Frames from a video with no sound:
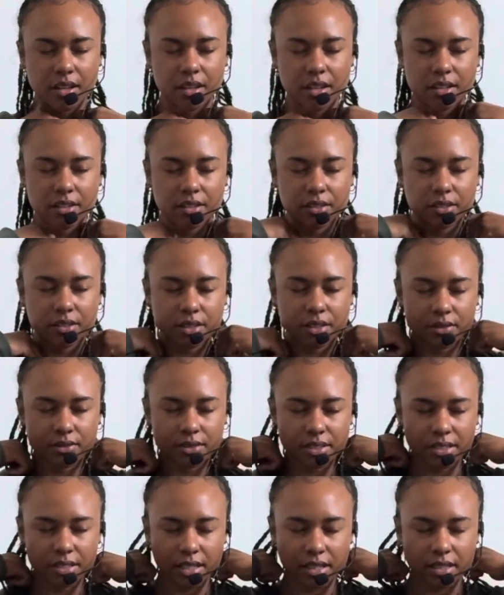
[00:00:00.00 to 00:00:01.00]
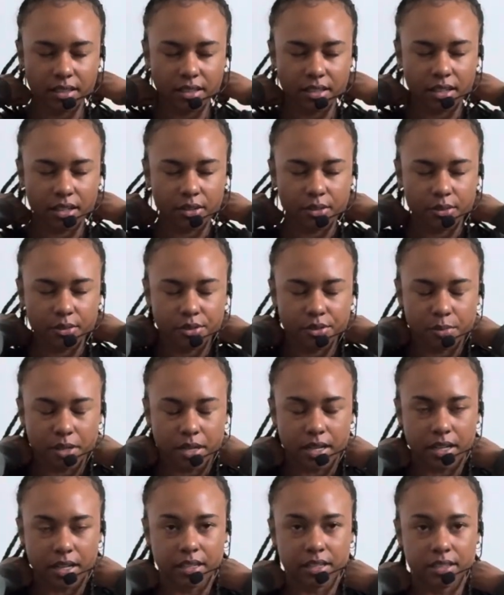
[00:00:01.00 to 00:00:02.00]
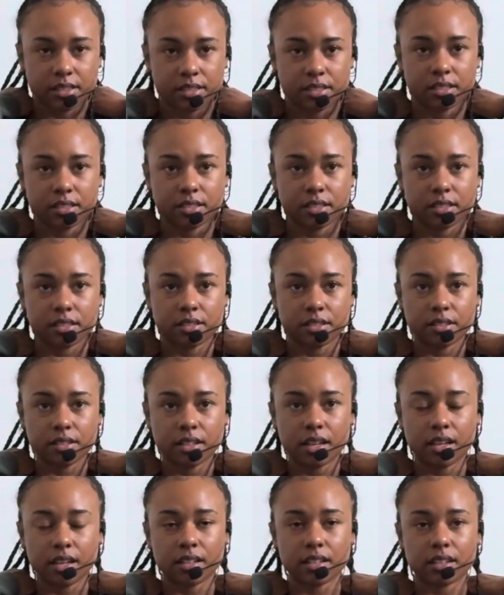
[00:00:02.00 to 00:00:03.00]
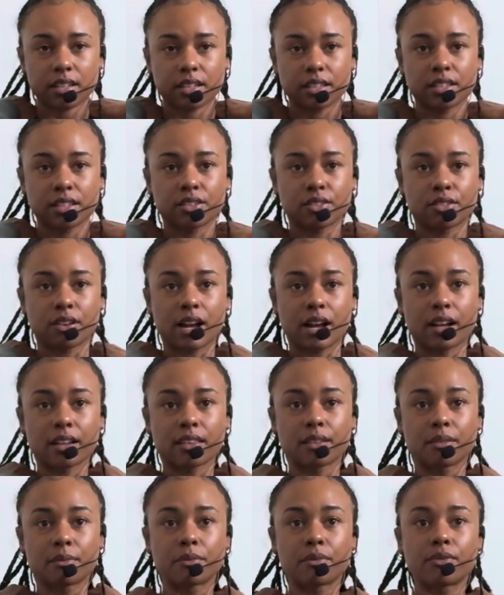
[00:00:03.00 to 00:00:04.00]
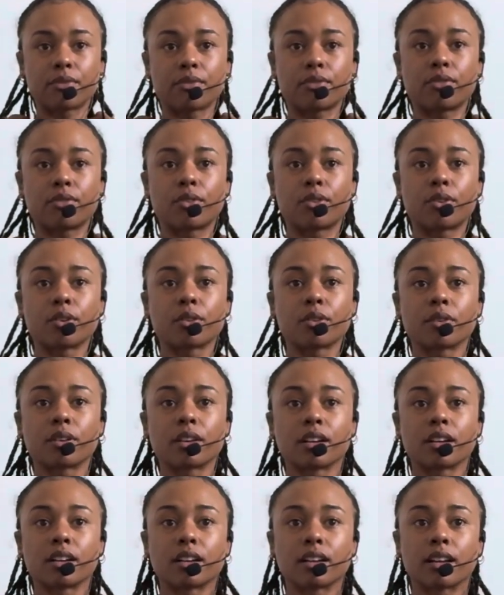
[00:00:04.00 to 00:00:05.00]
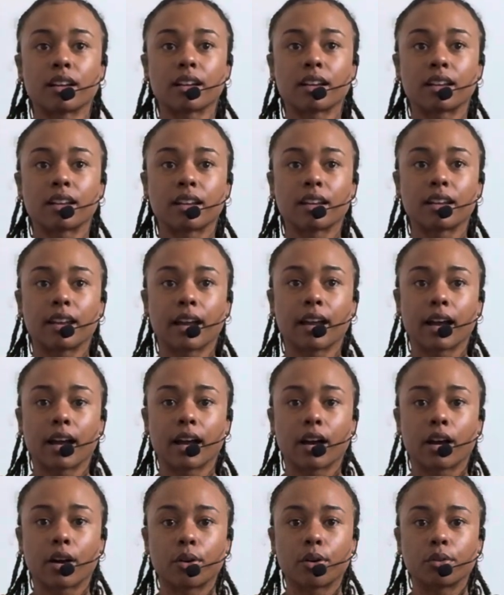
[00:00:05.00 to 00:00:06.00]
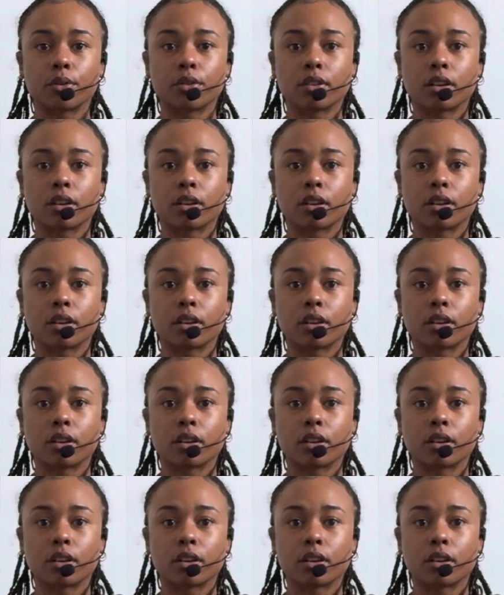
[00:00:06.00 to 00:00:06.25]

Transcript: You could even take the knuckles behind your neck and then drag them forward and down